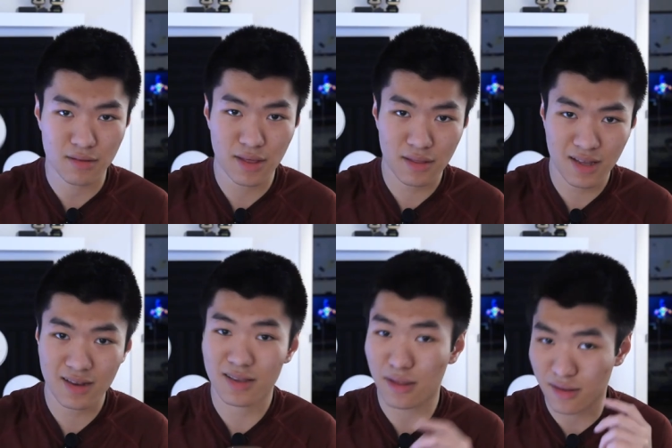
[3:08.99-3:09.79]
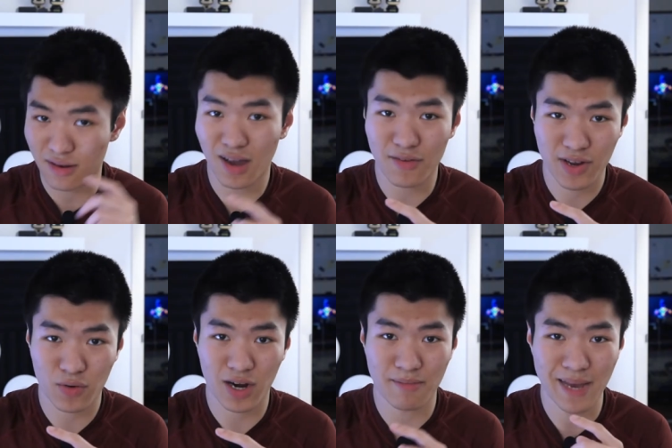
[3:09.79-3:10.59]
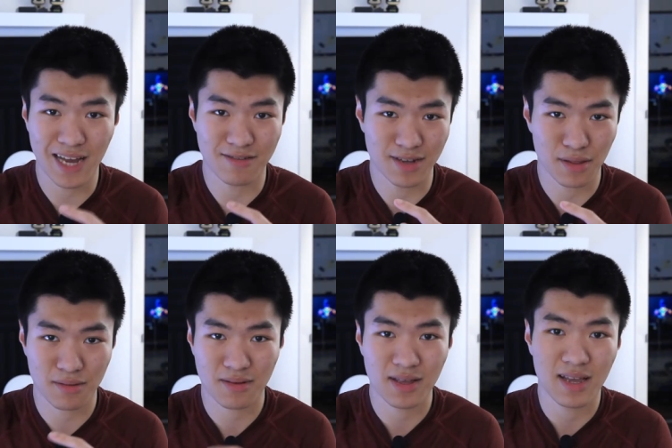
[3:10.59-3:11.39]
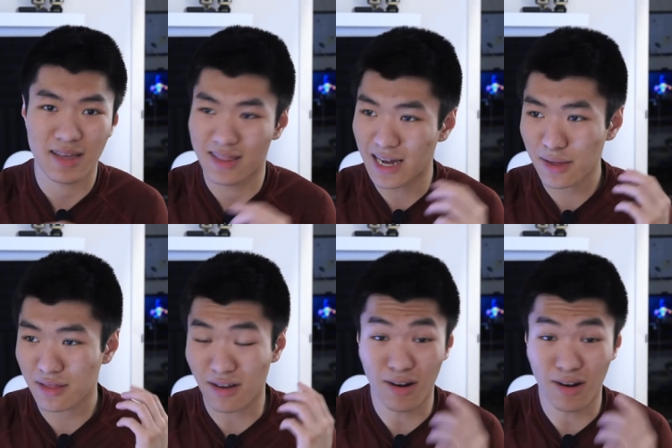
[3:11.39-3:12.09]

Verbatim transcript: this thing does not require batteries. That is